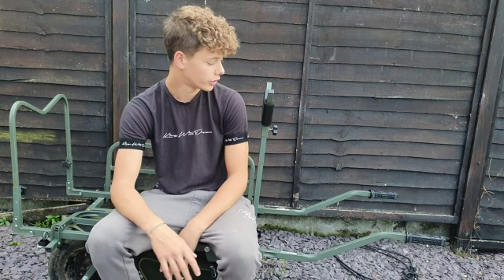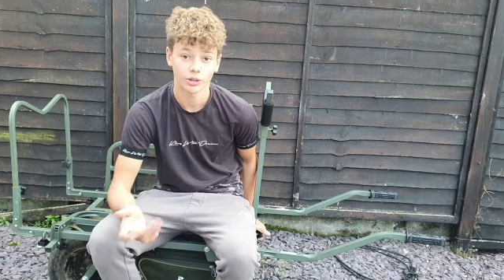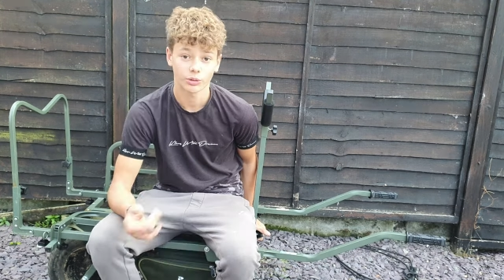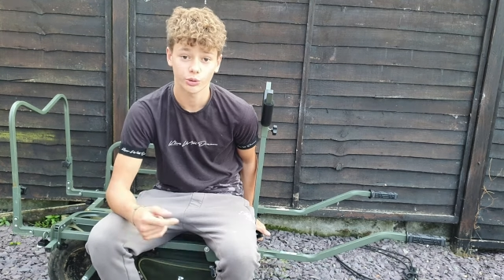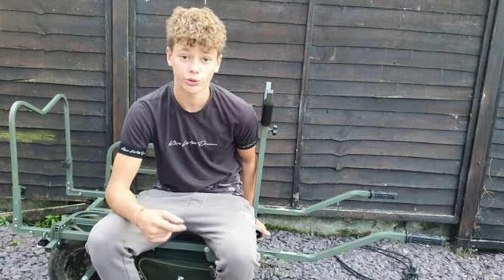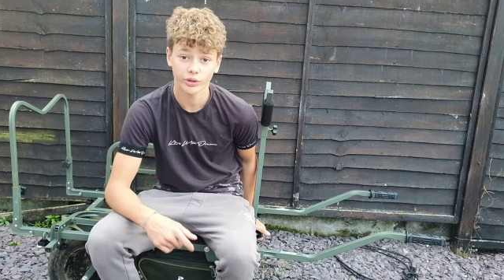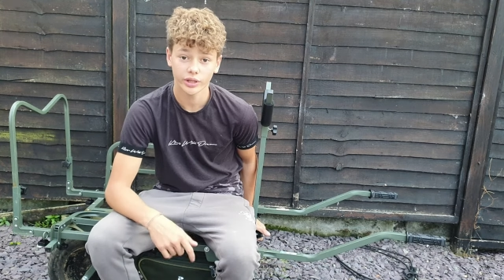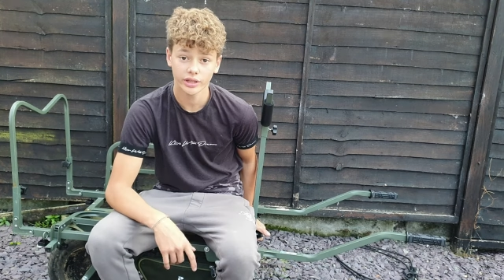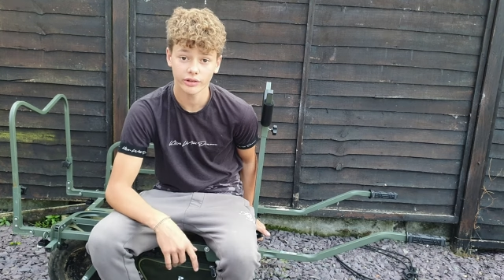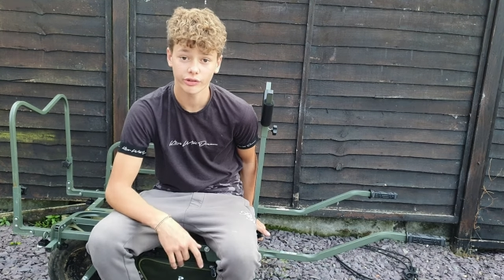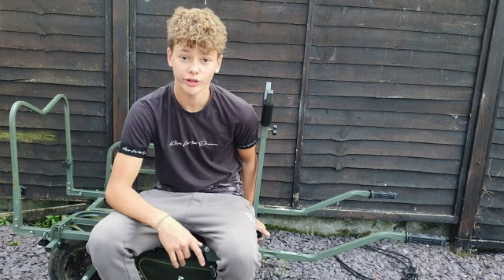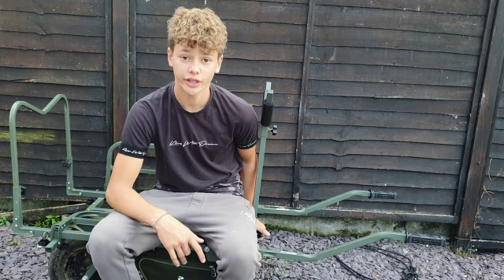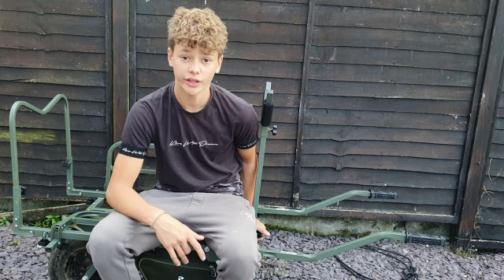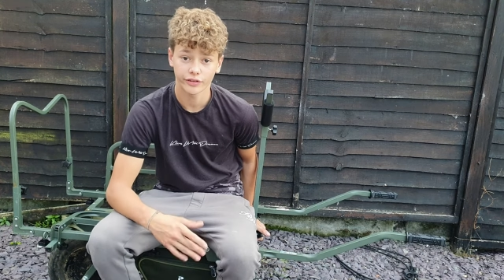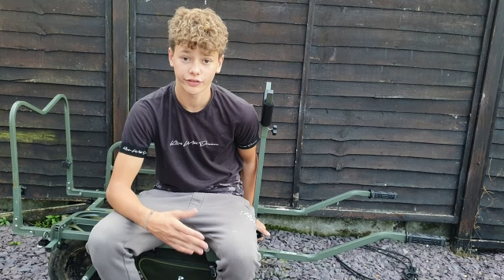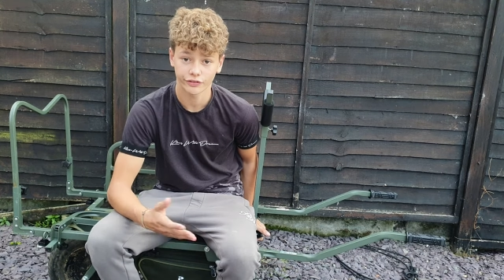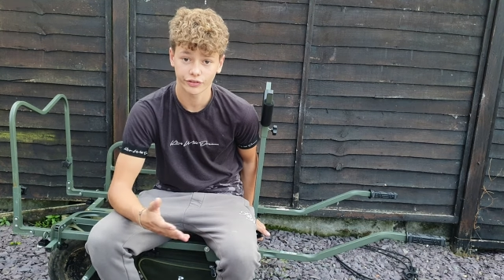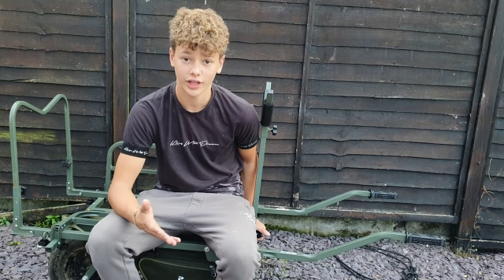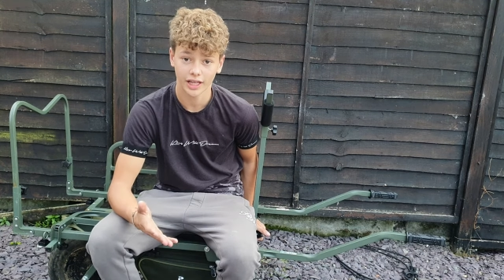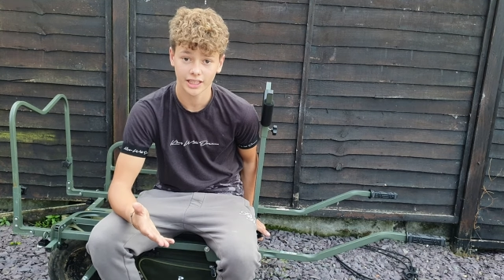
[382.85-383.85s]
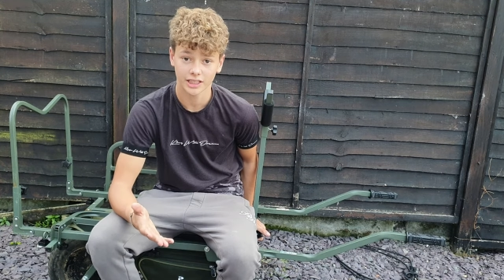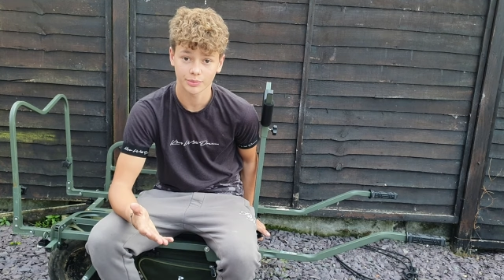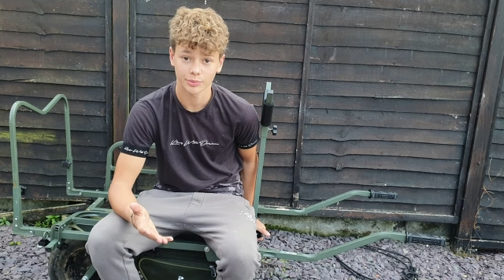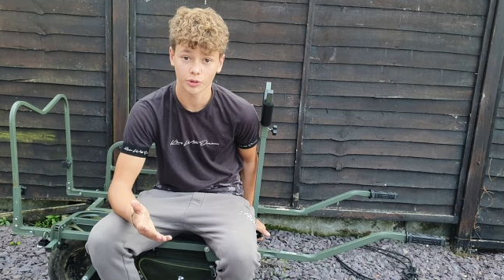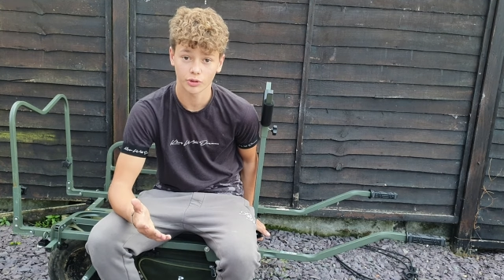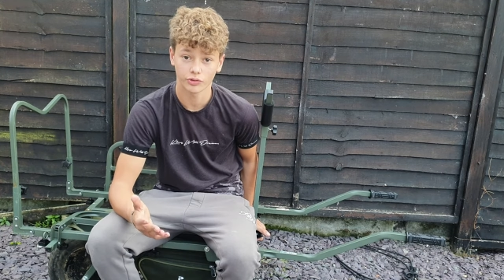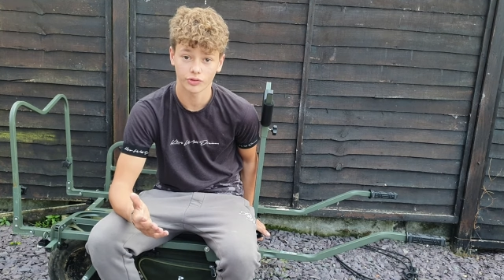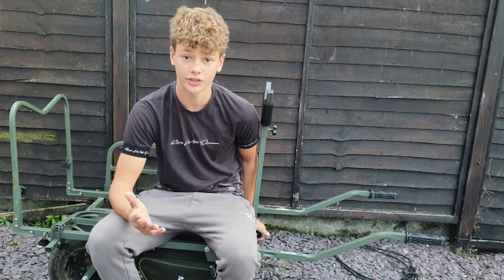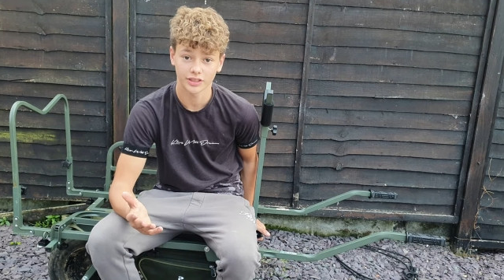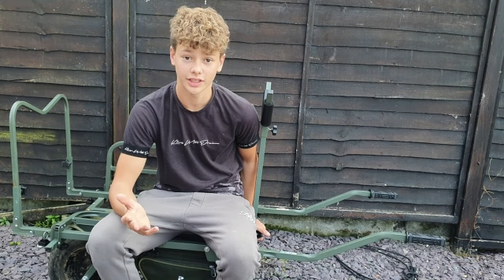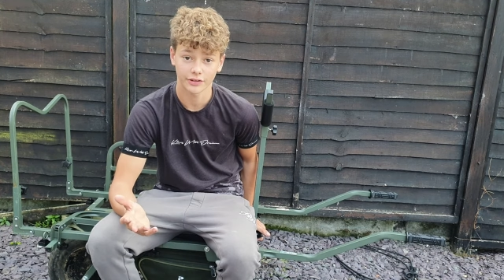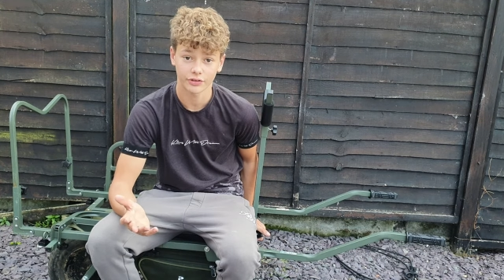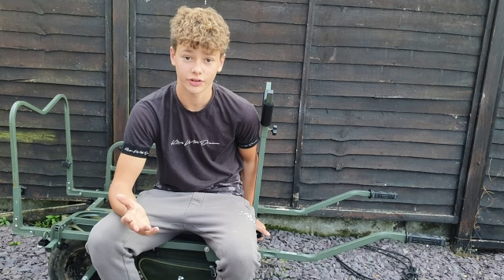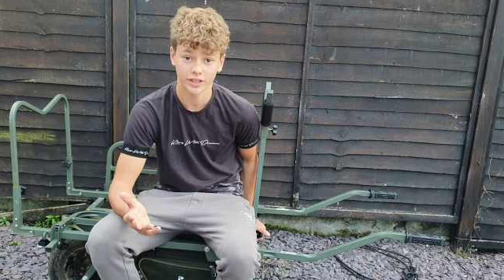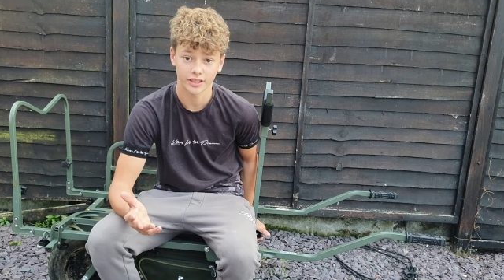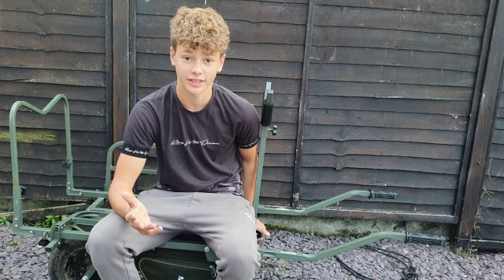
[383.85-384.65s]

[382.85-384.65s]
It's really, really flexible for different